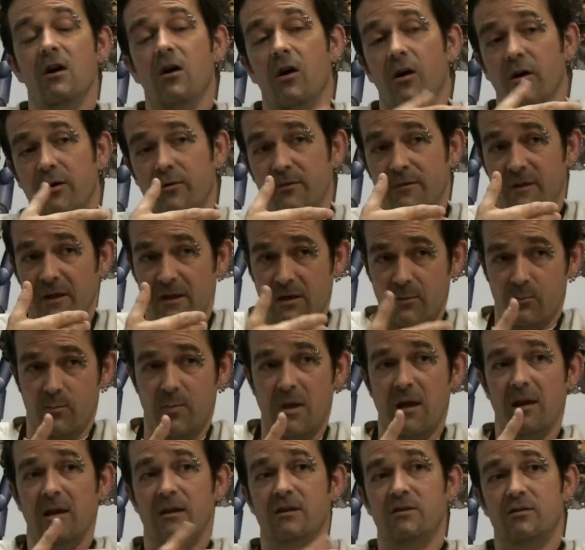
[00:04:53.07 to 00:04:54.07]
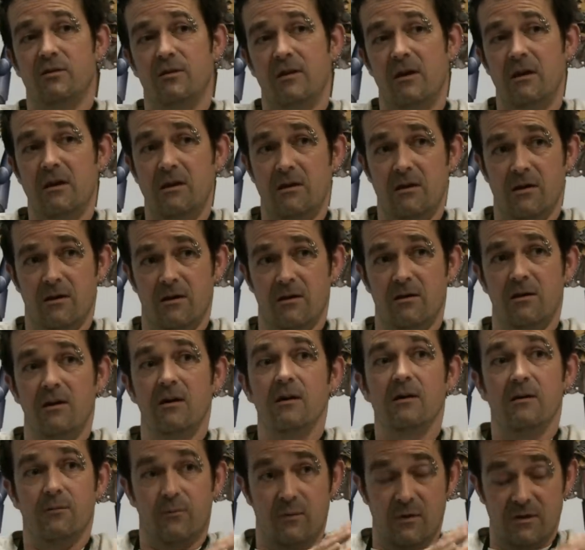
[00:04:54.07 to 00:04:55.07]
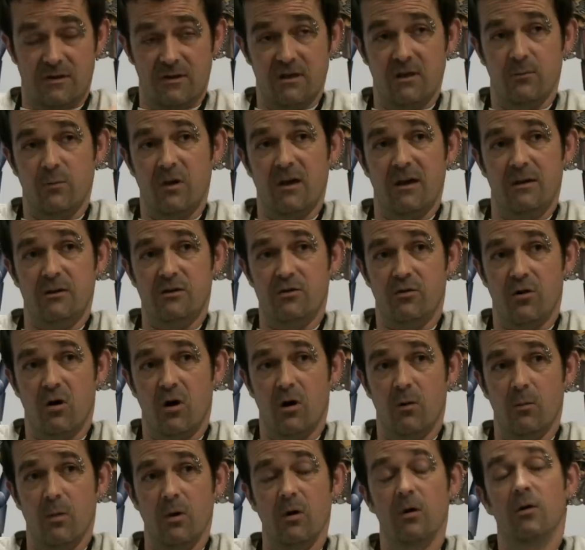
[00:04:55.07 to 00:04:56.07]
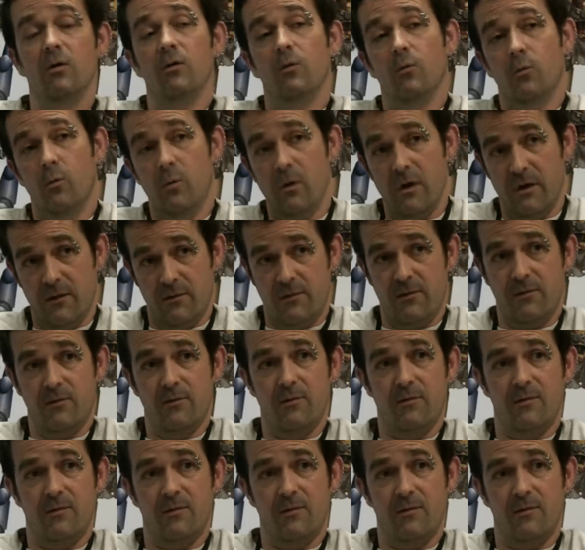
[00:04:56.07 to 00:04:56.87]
I could then embellish the Terminator armour with